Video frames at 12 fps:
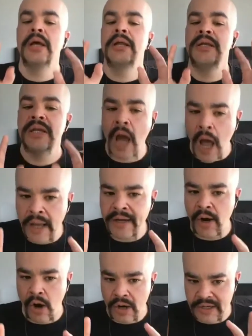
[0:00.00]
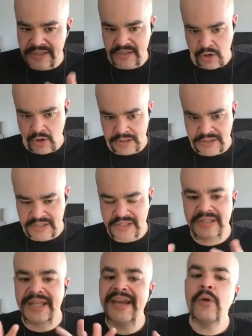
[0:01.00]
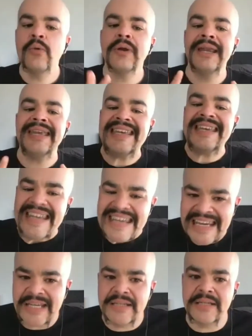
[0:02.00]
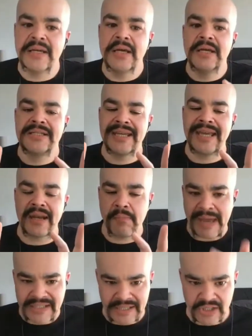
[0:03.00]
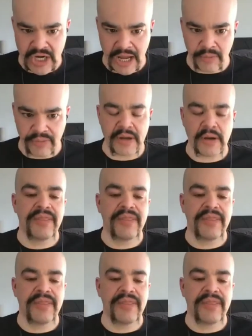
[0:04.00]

non-artist artists. They don't need to get a message out there.